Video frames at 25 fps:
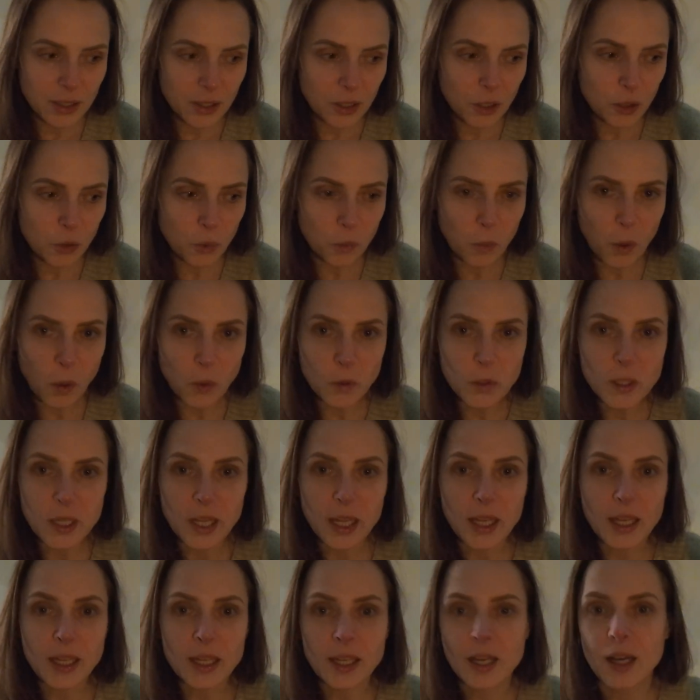
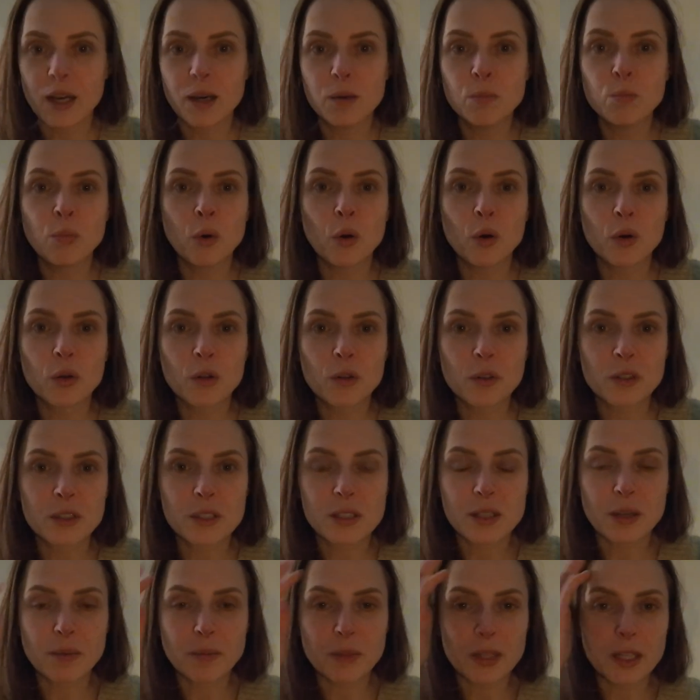quoting a book or
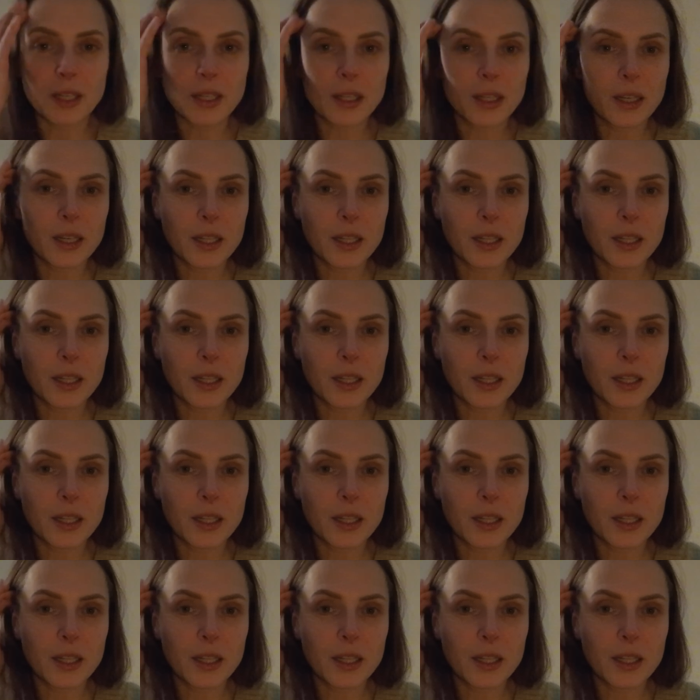something.